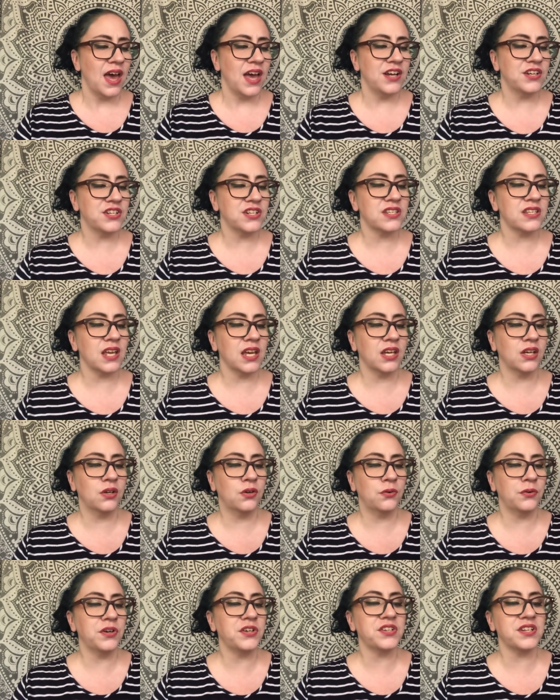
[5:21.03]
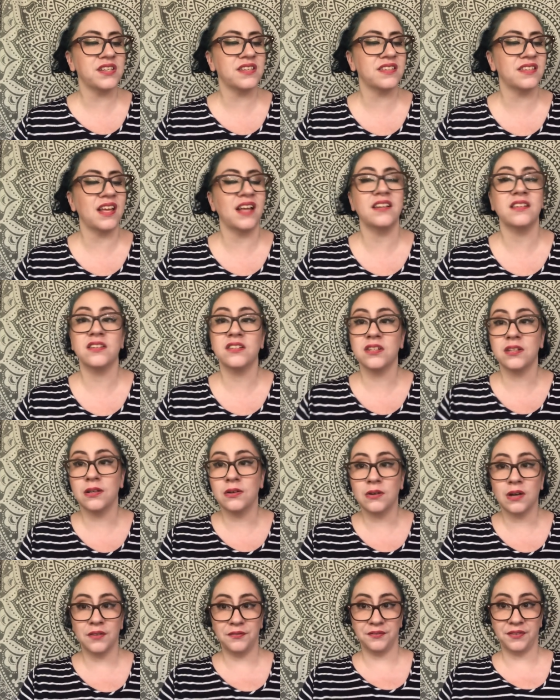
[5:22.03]
It's just a gorgeous scent
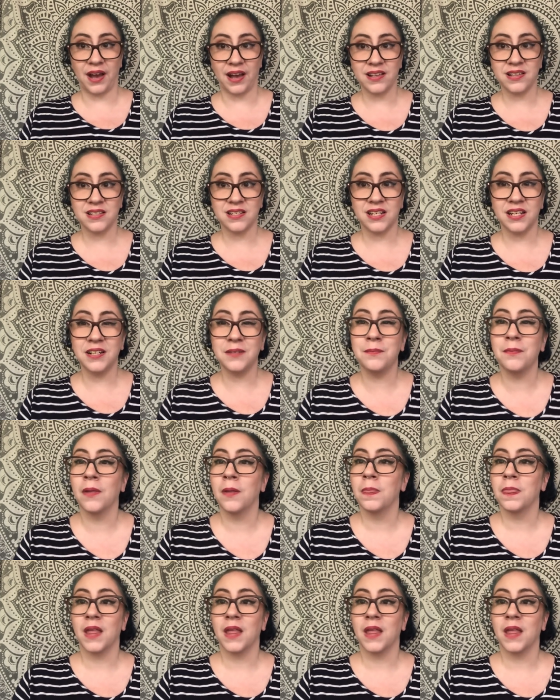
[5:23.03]
to invest in,